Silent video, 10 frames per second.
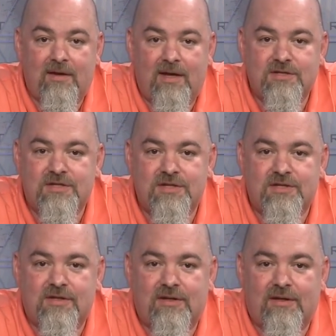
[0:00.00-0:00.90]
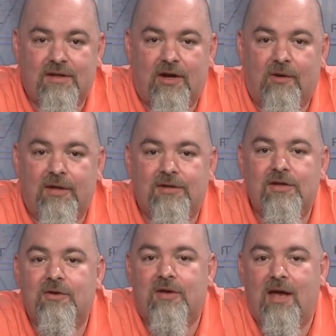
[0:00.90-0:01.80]
it's just you know in
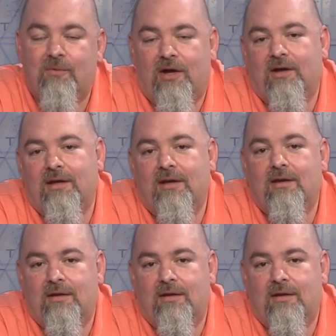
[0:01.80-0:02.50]
the uk well in,